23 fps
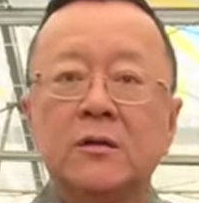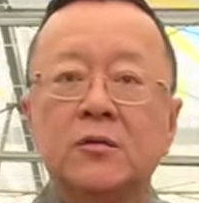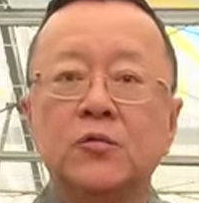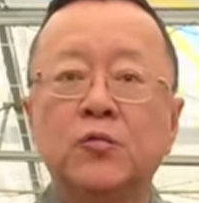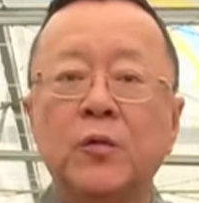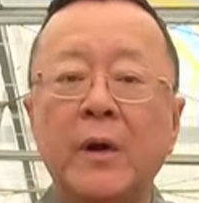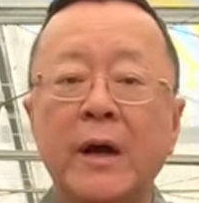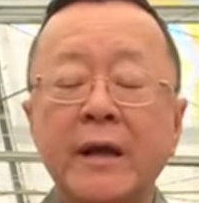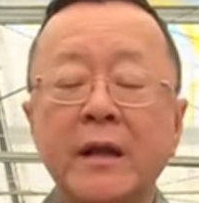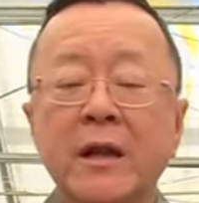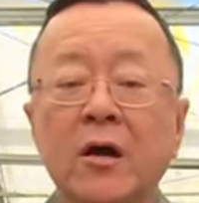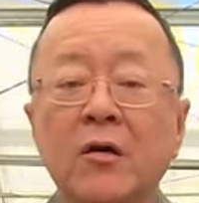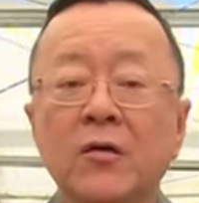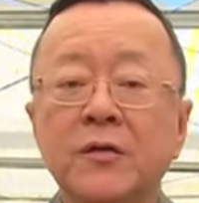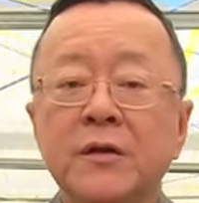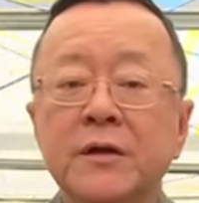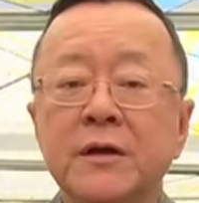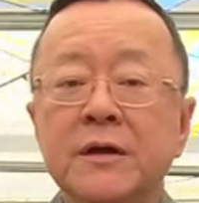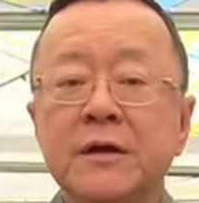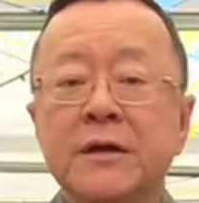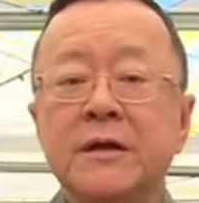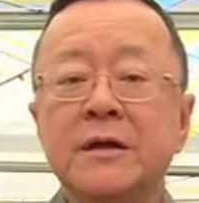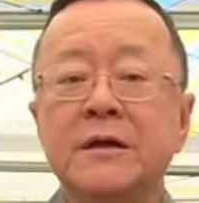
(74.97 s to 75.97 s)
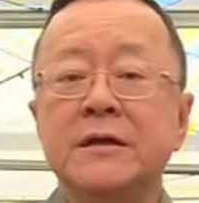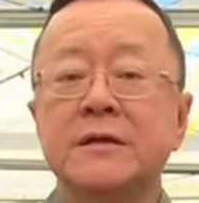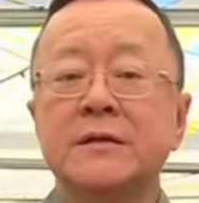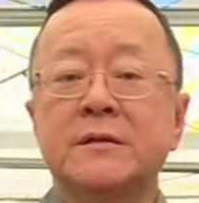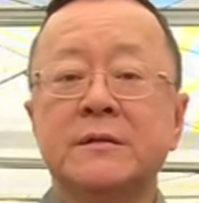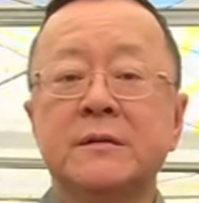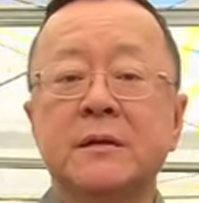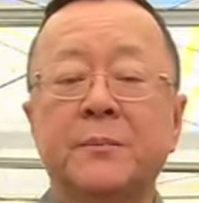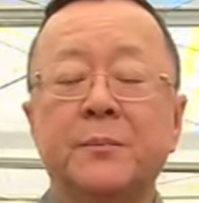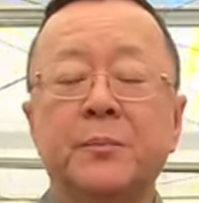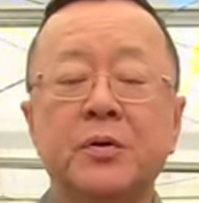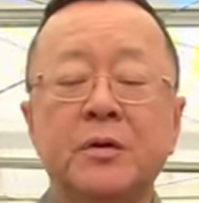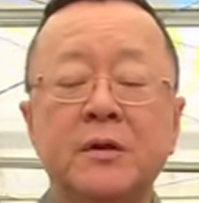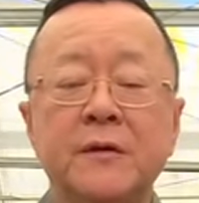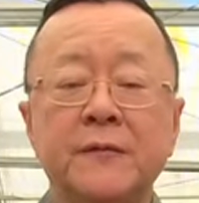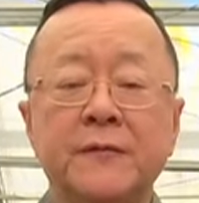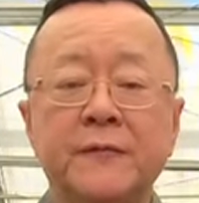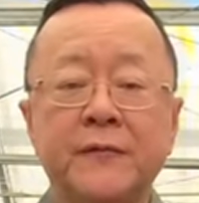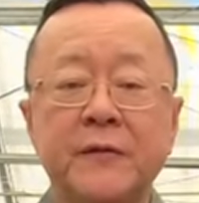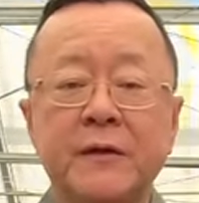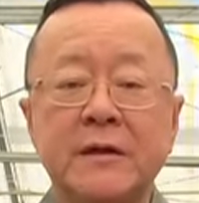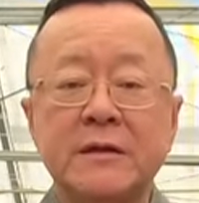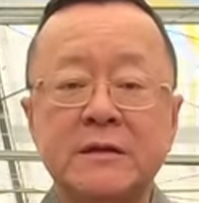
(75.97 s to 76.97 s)
Right now, it is the
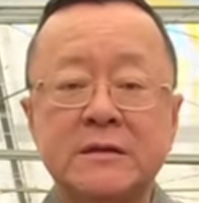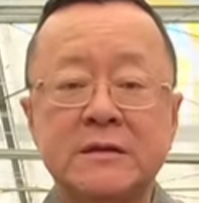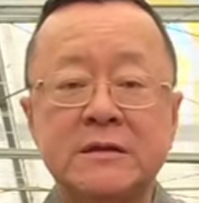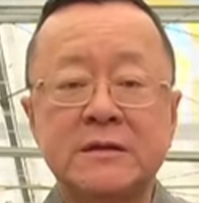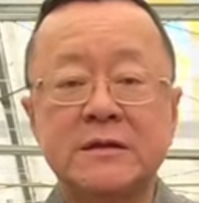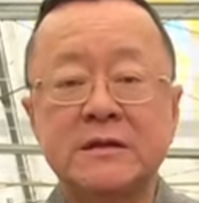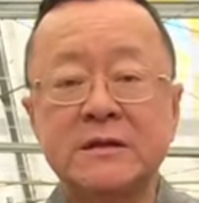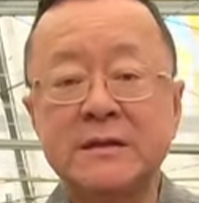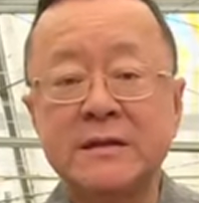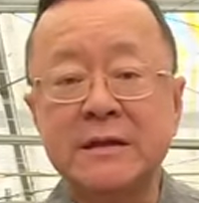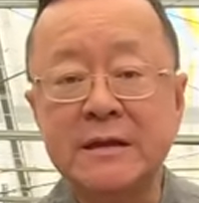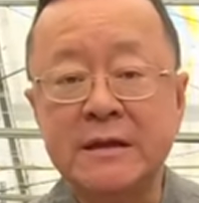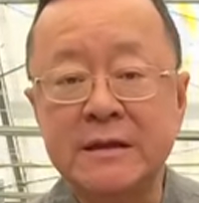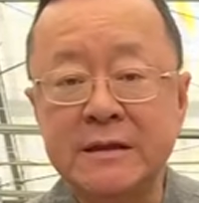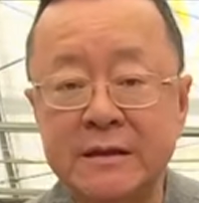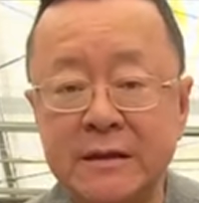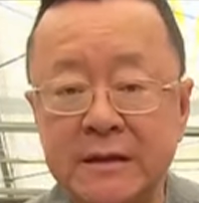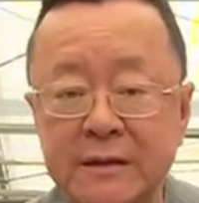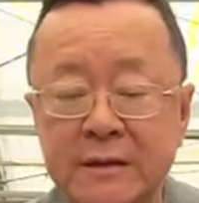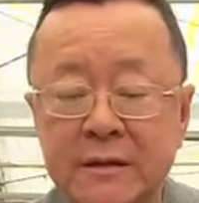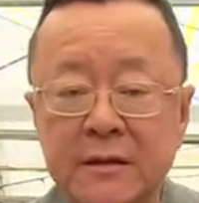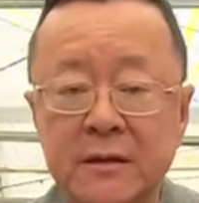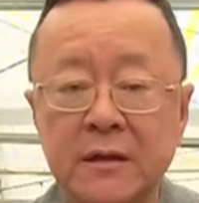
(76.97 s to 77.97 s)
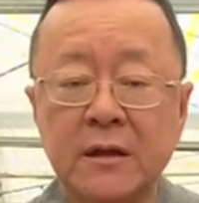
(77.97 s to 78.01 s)
perfect season